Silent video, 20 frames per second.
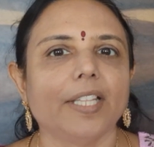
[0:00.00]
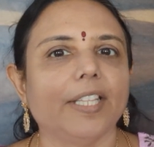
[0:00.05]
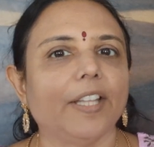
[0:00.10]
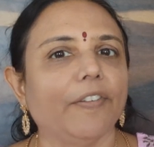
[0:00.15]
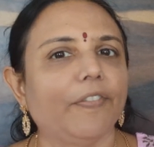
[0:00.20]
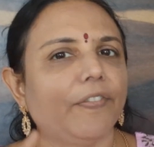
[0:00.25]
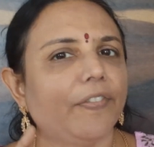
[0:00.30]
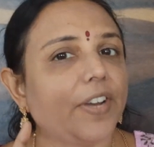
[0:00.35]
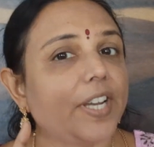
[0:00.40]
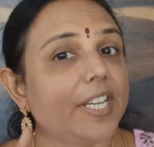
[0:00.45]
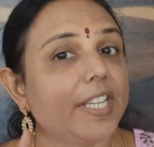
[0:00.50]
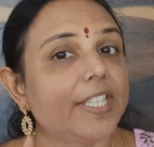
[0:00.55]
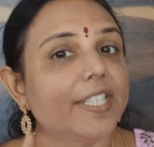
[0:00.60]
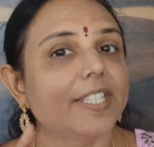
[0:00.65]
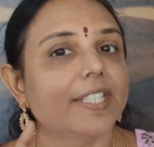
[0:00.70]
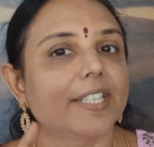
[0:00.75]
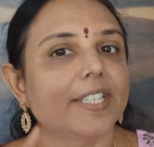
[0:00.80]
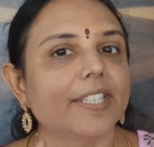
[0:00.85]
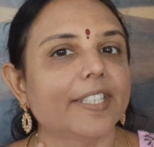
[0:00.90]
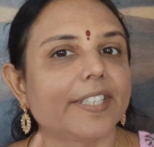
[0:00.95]
The
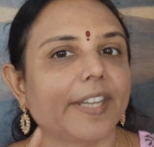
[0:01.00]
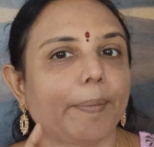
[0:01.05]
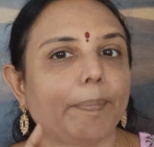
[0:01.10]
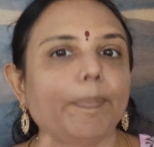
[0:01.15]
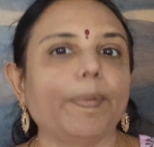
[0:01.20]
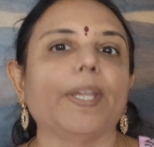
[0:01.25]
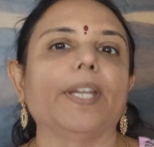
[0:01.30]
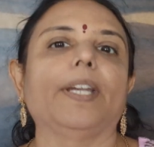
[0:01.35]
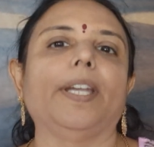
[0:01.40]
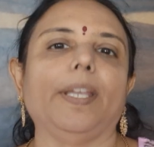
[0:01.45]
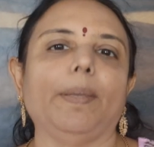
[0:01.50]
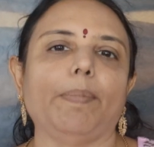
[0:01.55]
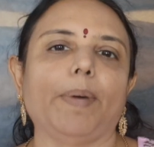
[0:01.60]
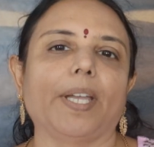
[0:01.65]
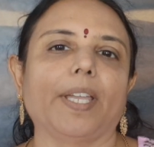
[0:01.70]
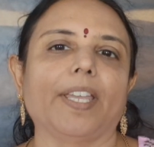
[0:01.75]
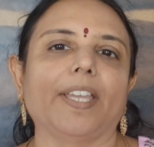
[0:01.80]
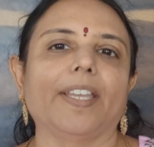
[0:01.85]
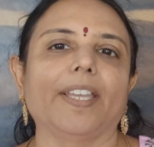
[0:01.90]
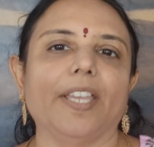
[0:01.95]
first step in
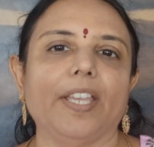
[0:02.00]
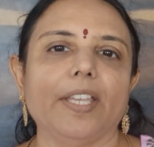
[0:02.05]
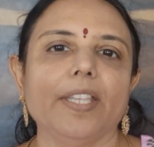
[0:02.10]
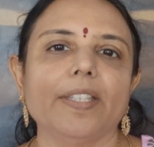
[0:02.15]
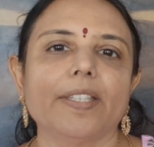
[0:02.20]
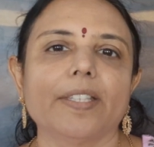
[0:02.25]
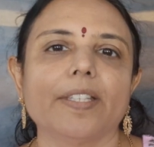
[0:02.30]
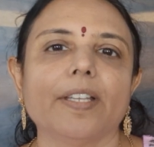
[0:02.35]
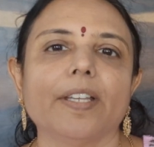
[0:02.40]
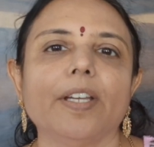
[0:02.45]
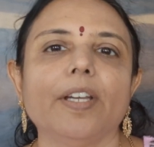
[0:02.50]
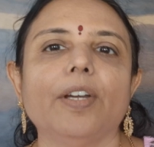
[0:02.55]
debugging is